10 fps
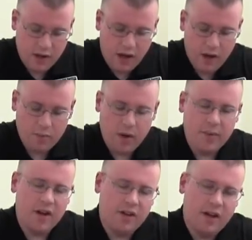
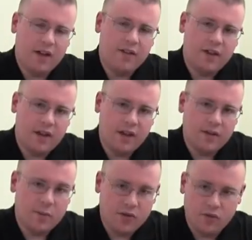Primarily a lot of
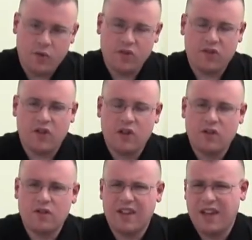the Special Forces
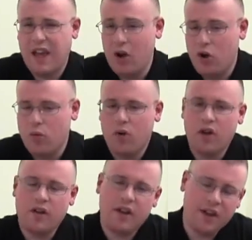colors like
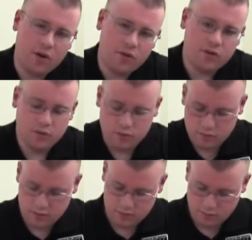AR1,
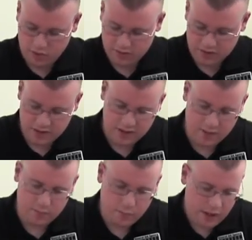AR2,
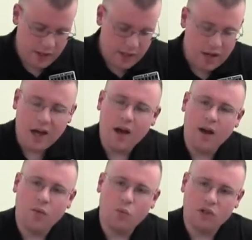multicam,
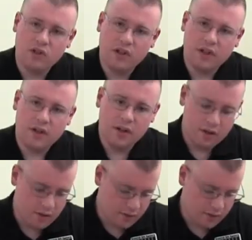woodland.